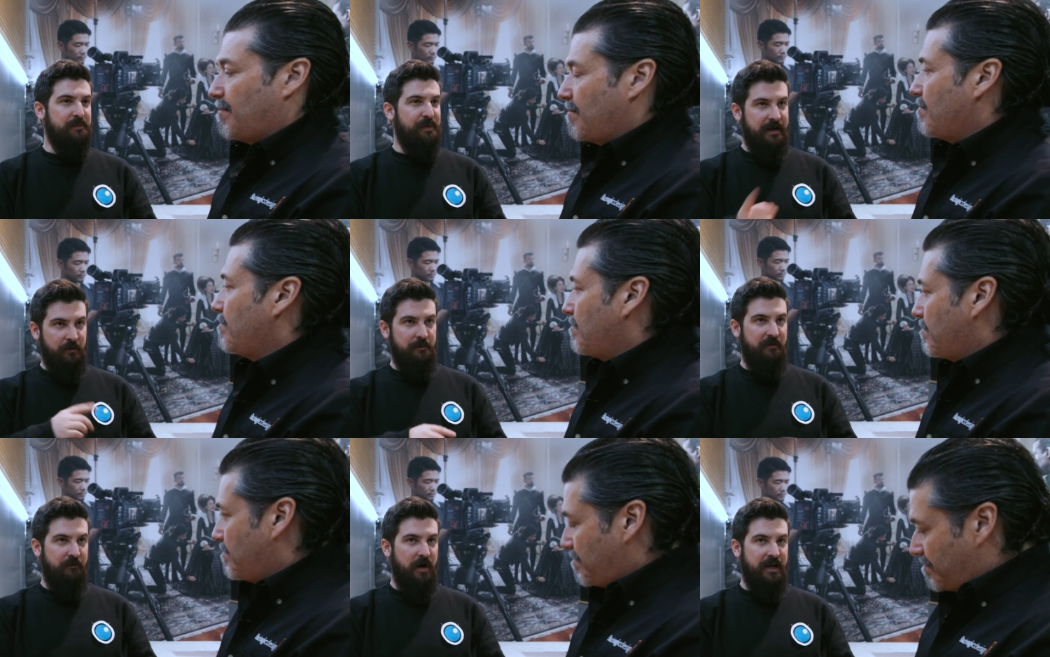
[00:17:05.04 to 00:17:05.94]
Speaker 1: was playing with
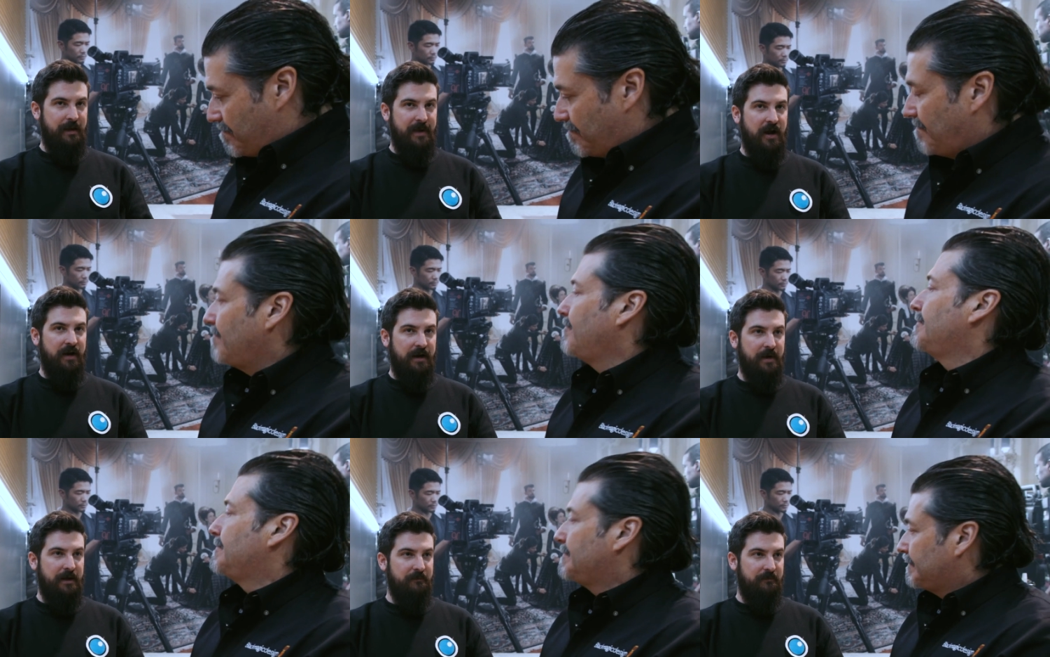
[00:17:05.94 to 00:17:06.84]
them before I came out, and
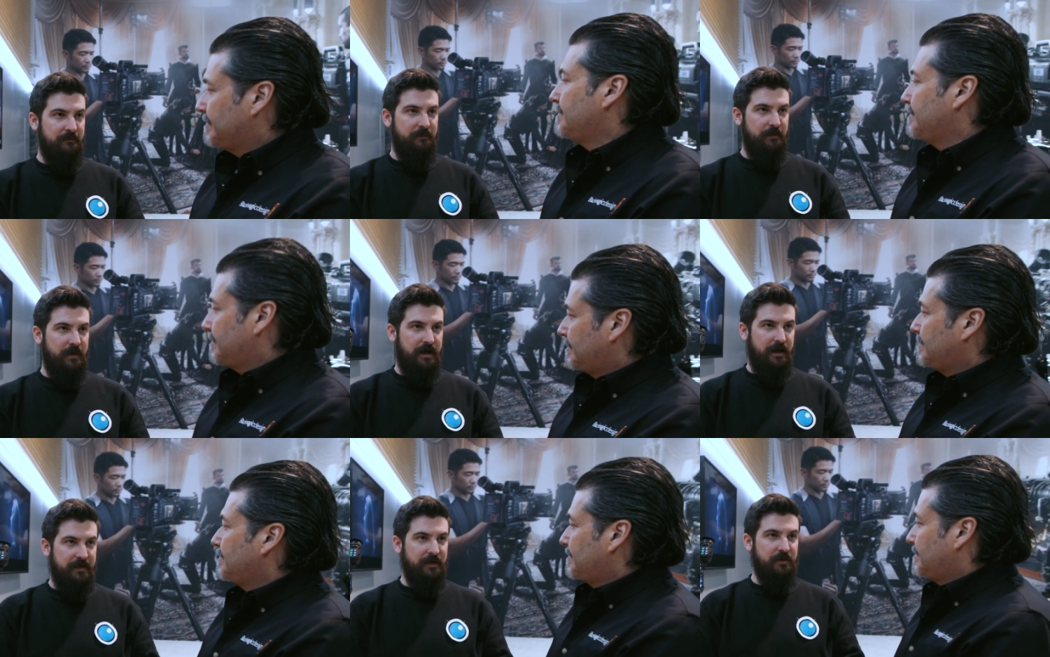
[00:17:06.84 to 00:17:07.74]
I, am
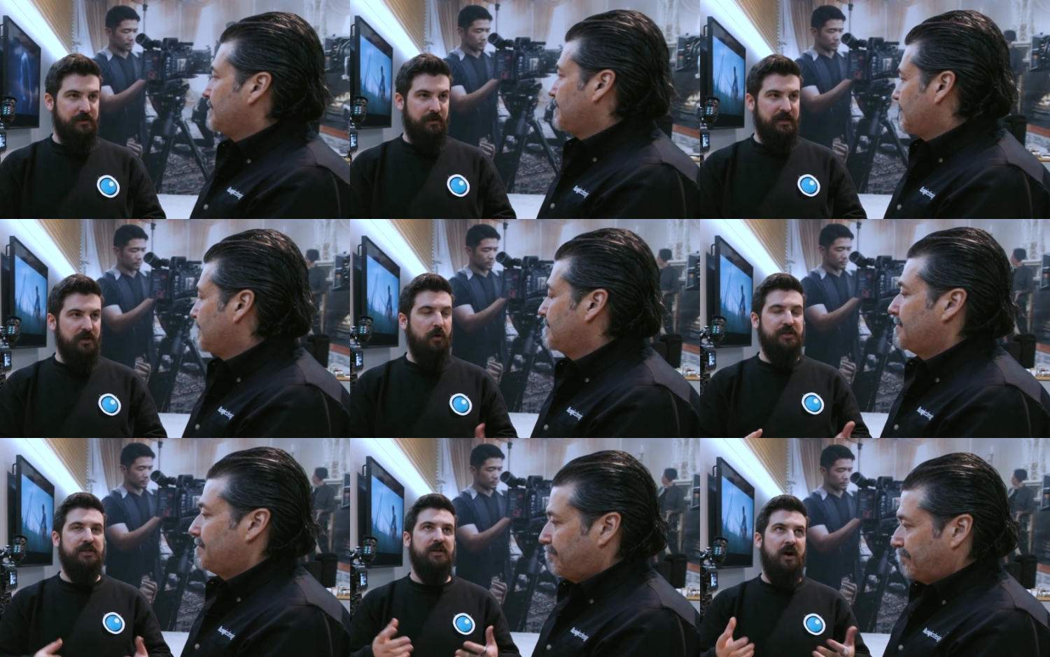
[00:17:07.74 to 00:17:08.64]
I think those are. It's
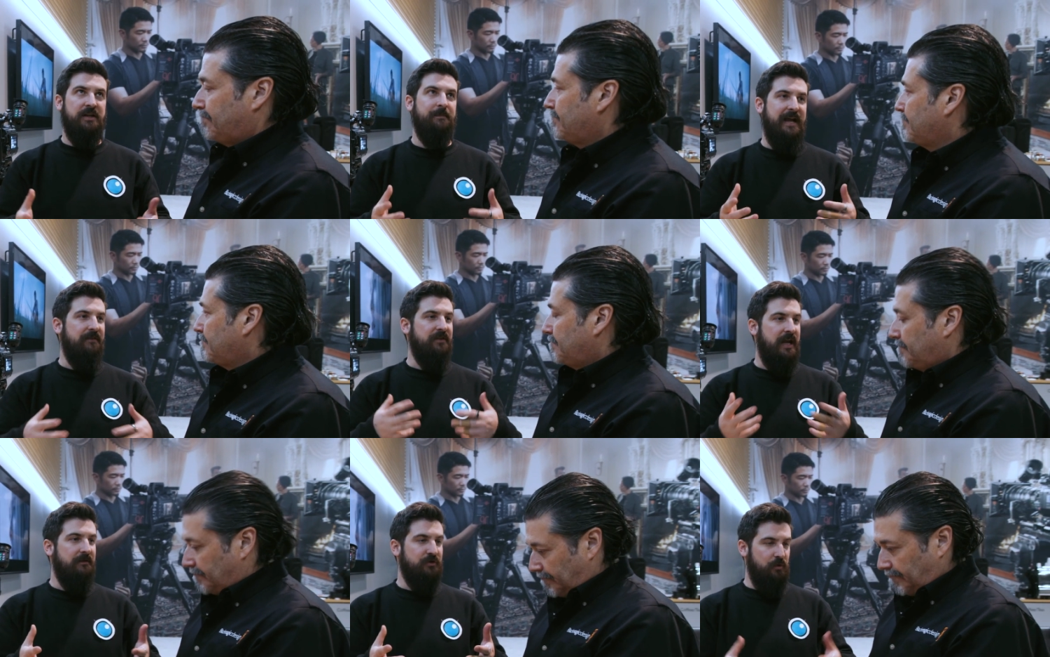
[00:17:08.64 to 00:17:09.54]
always just awesome to have
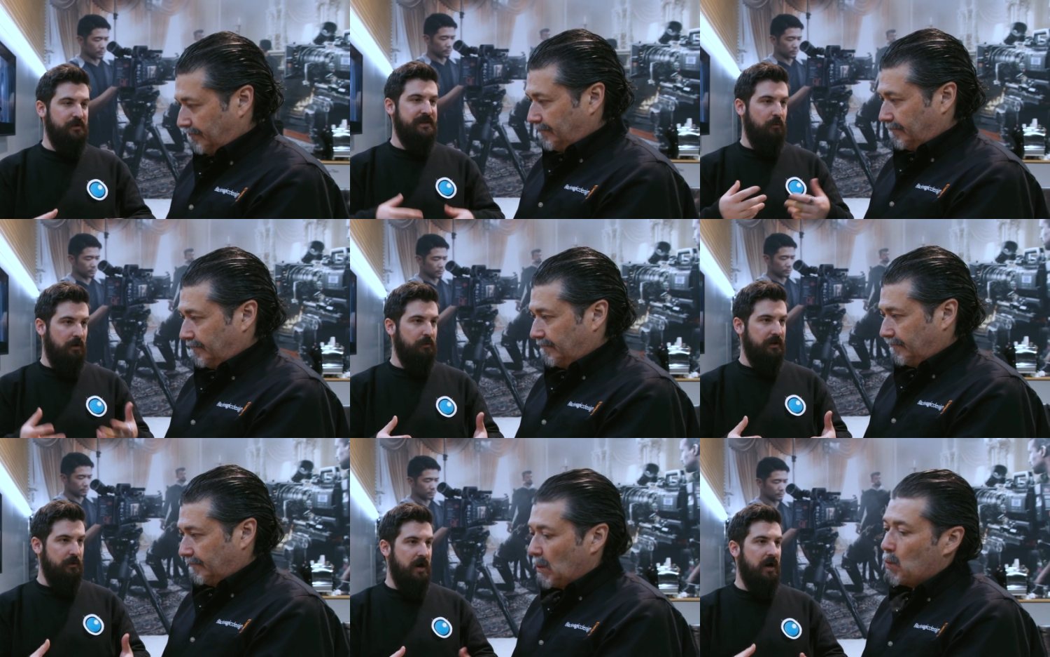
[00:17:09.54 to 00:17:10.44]
native tools that work
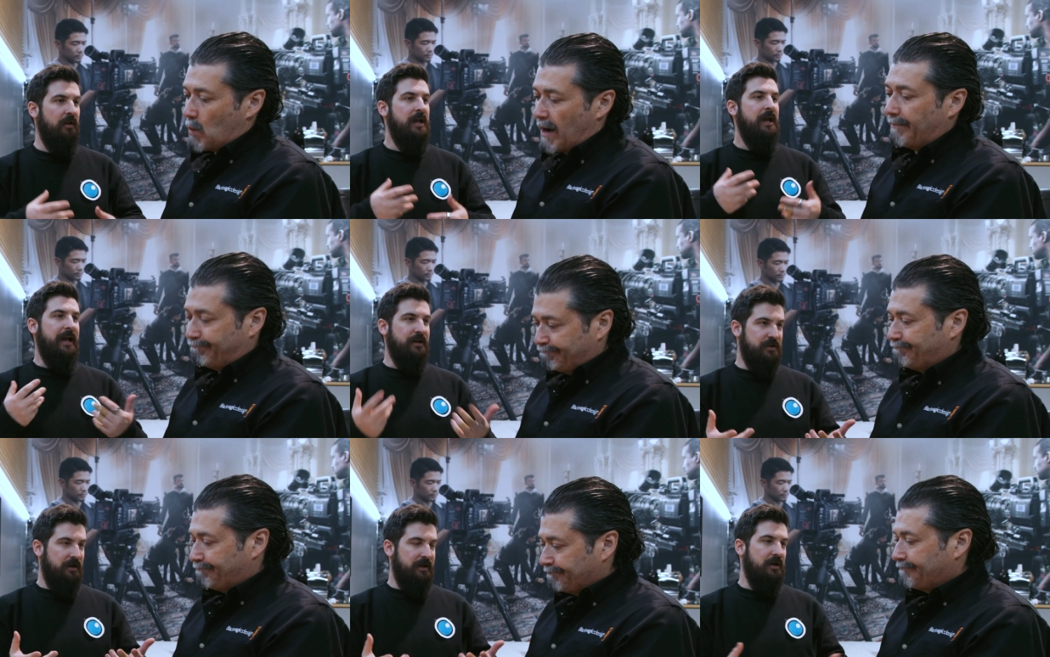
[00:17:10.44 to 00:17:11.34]
really well, right.
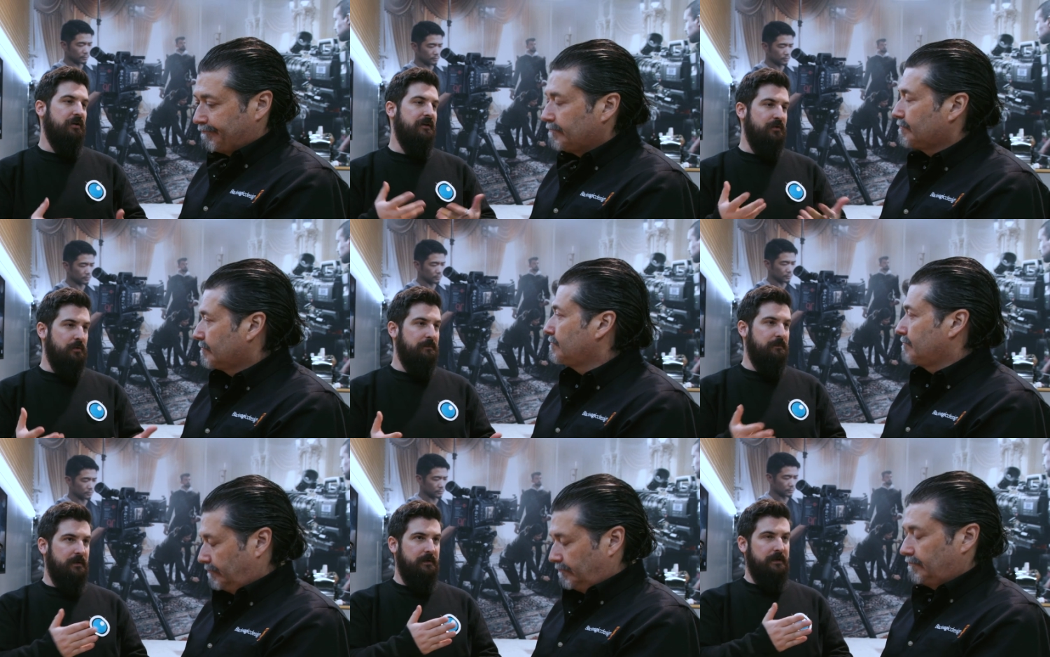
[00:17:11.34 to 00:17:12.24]
and uh, you know, give you a,
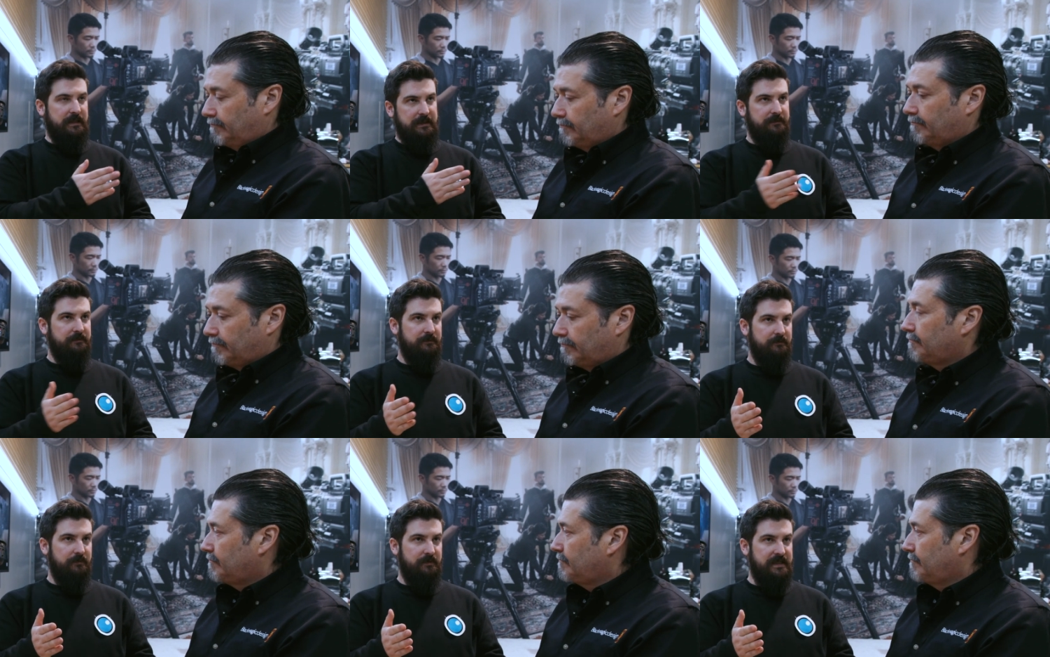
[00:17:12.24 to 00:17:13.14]
a uh,
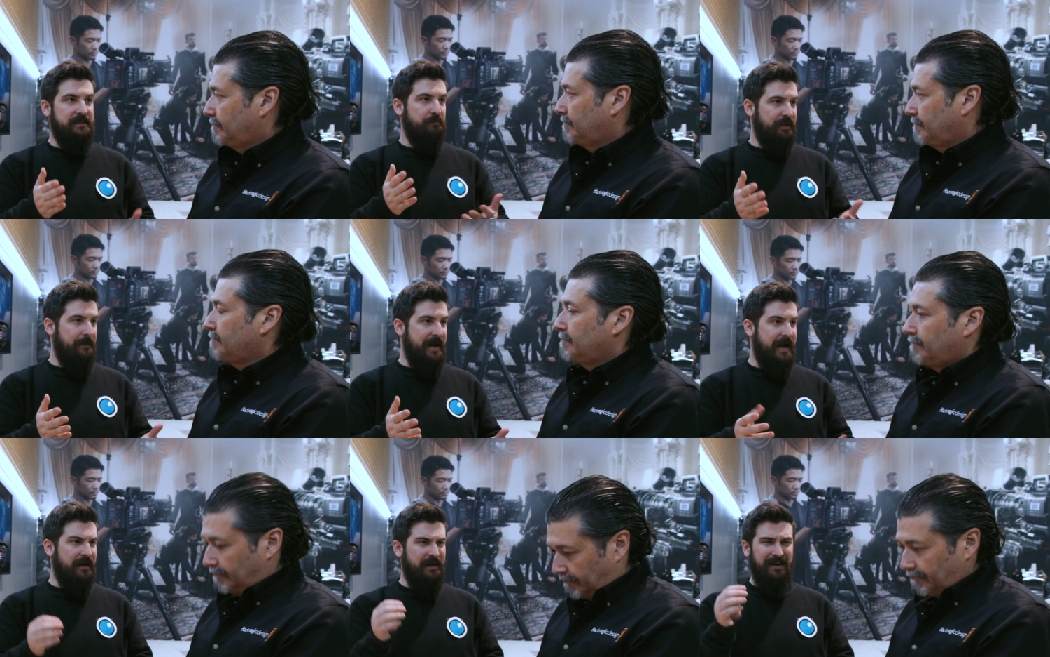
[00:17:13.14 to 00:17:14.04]
decent
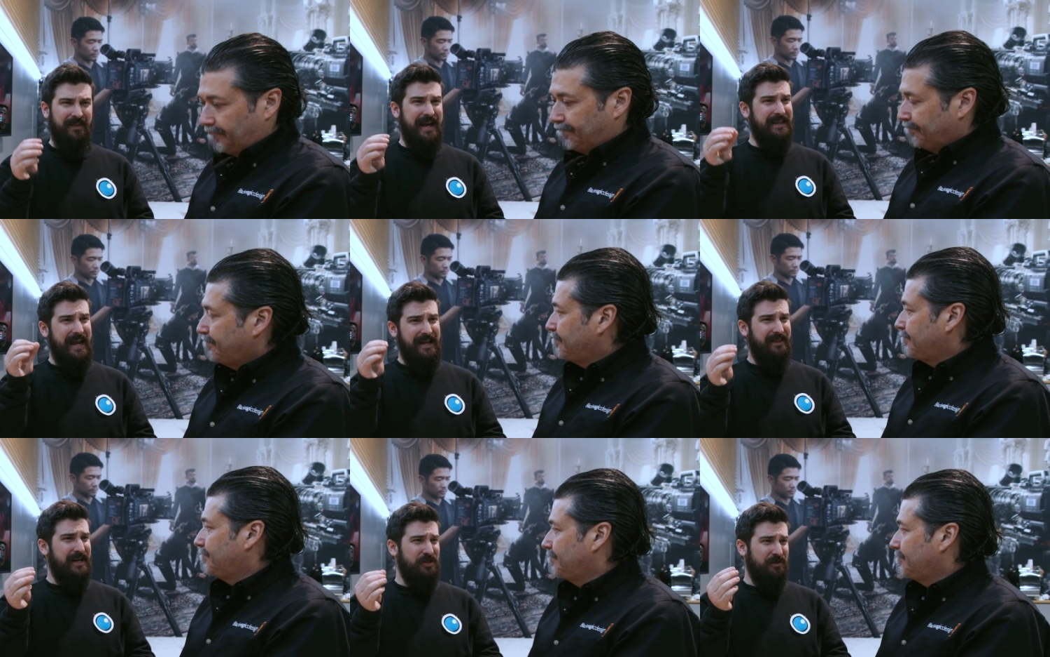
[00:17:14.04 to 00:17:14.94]
playback. And and like the
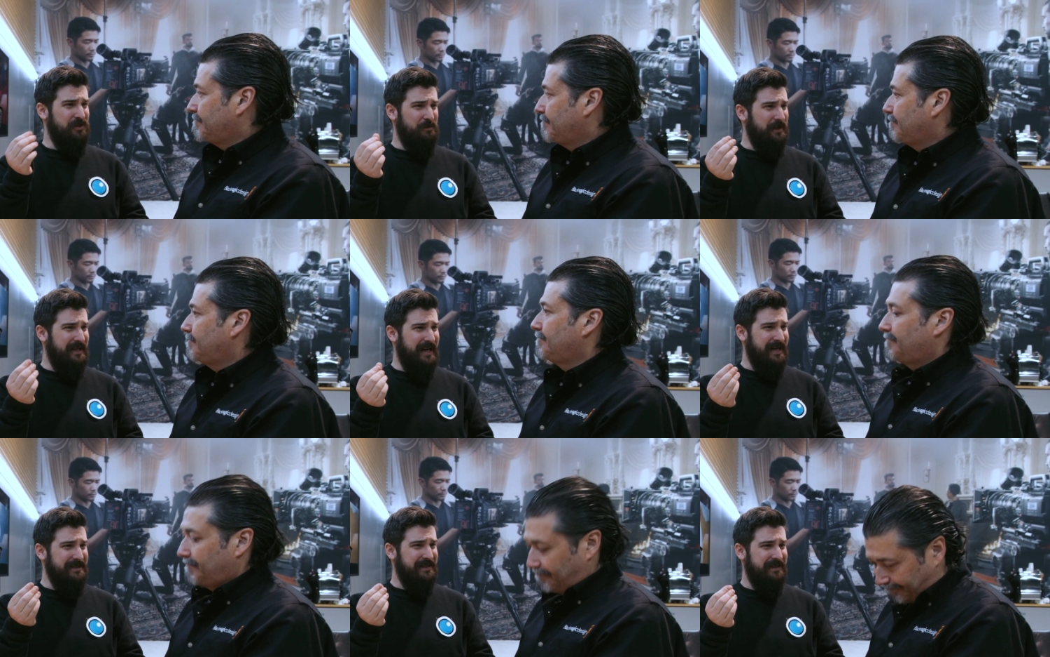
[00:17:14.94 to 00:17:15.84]
halation looks really
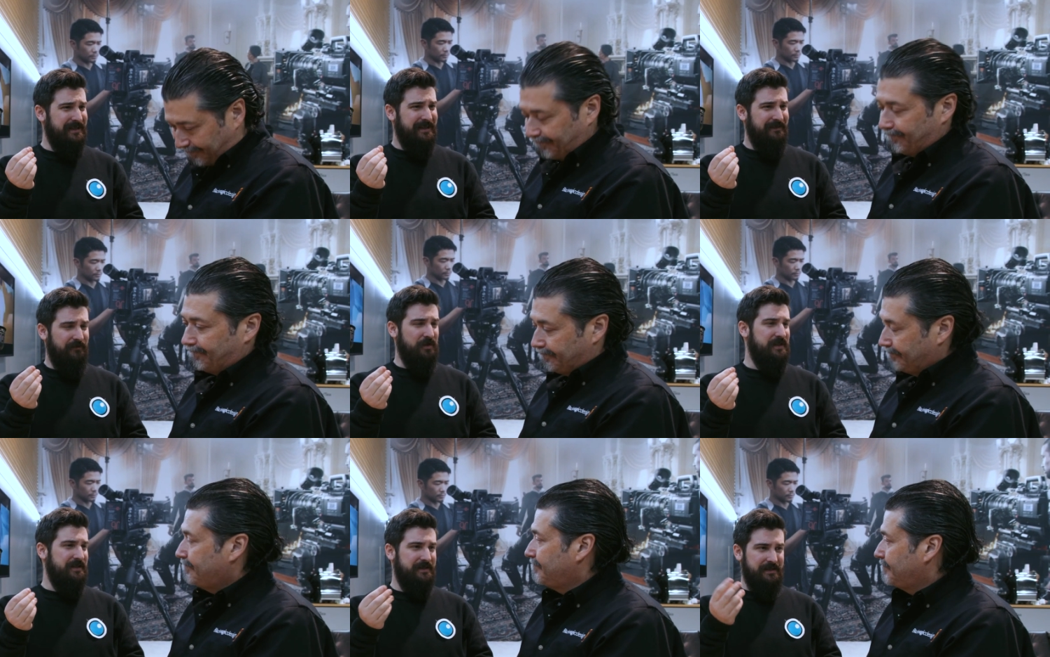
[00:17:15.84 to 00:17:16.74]
nice
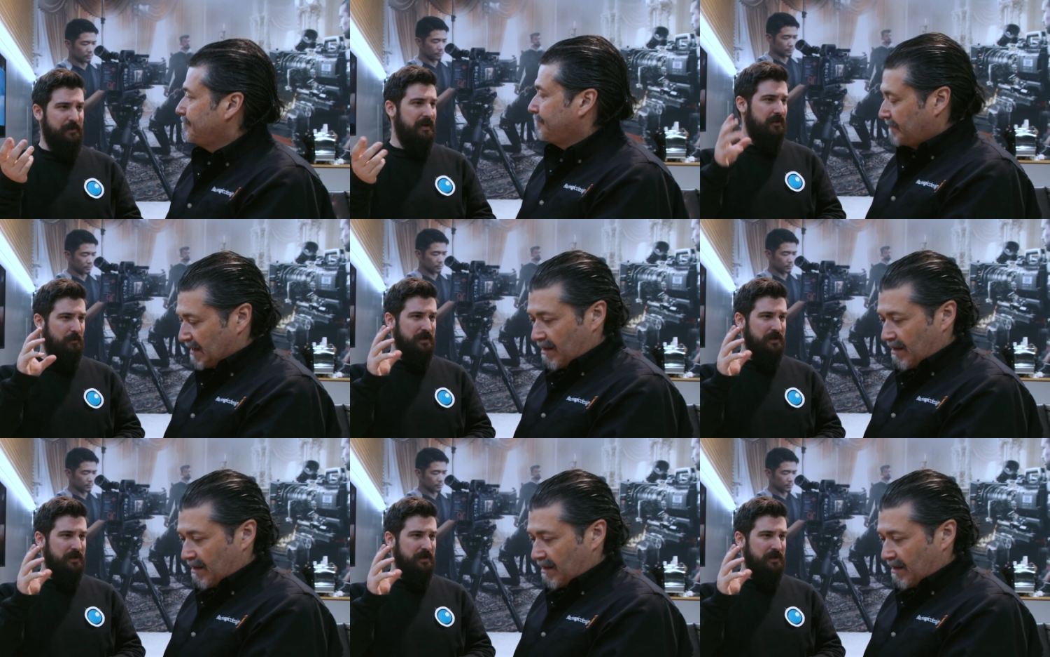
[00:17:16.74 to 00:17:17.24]
versus some of the other